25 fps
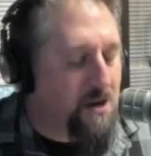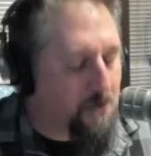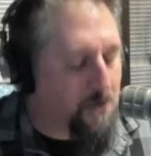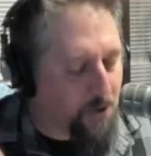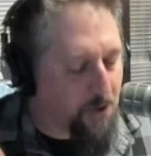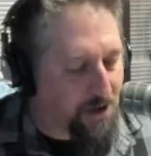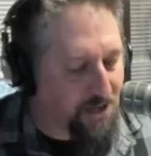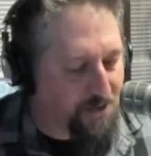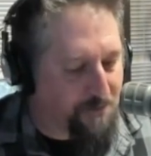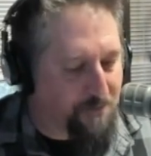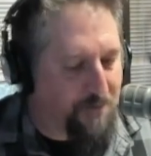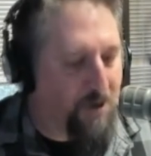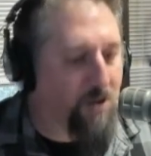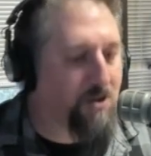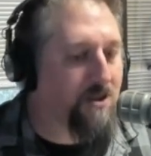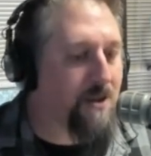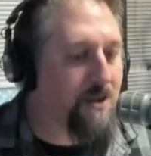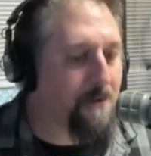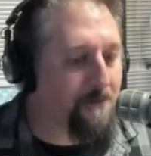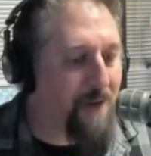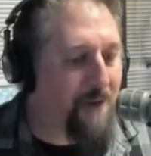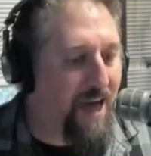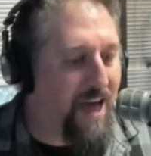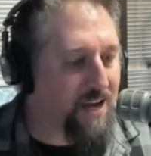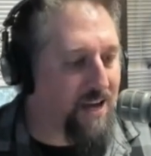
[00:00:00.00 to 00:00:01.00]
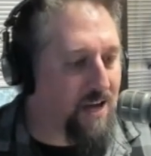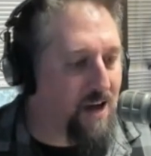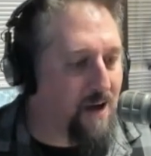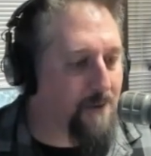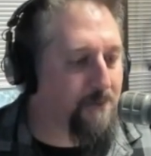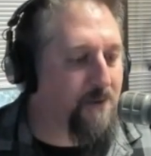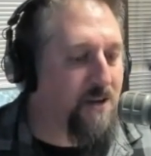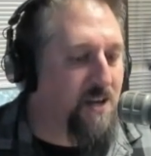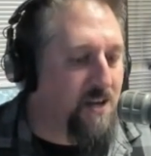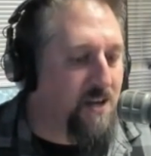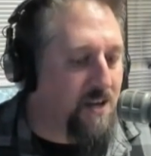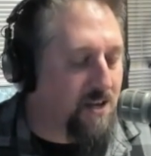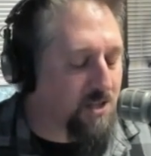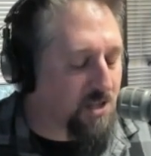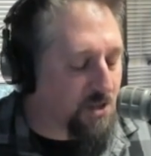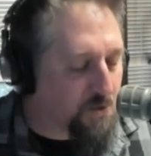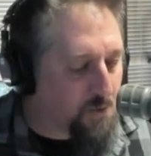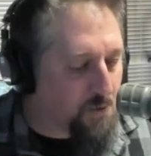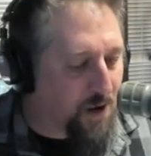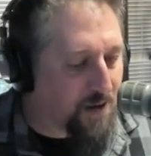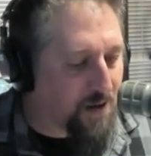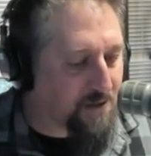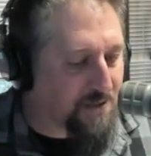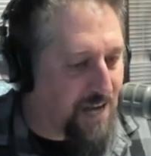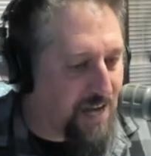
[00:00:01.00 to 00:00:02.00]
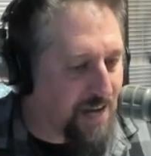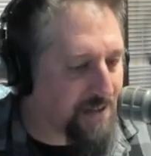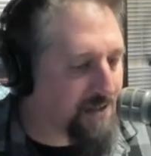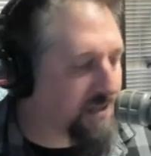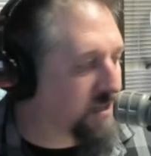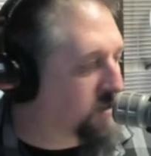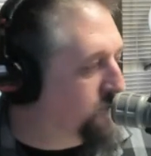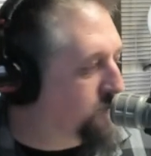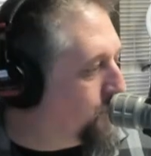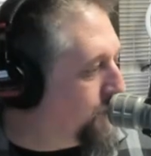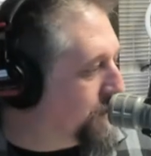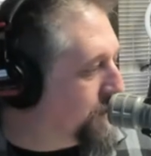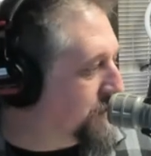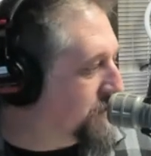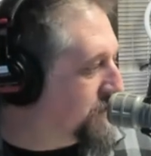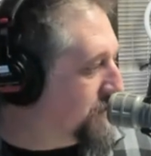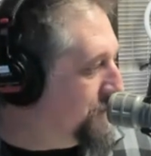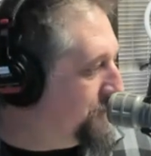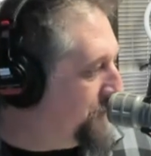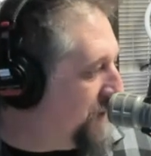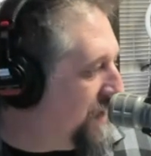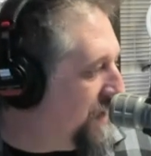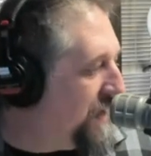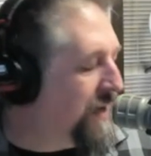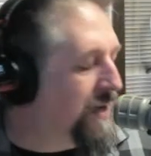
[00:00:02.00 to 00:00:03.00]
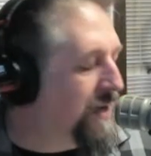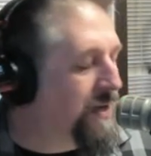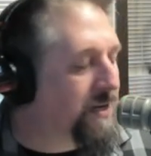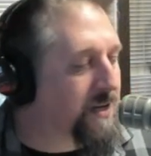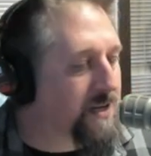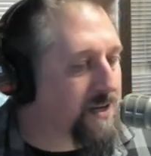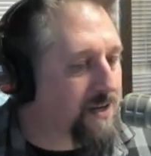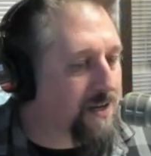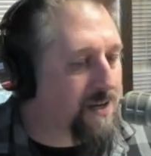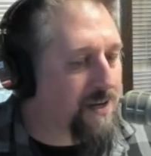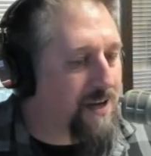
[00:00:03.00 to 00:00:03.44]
where he's built them back up to where Texas wants to be?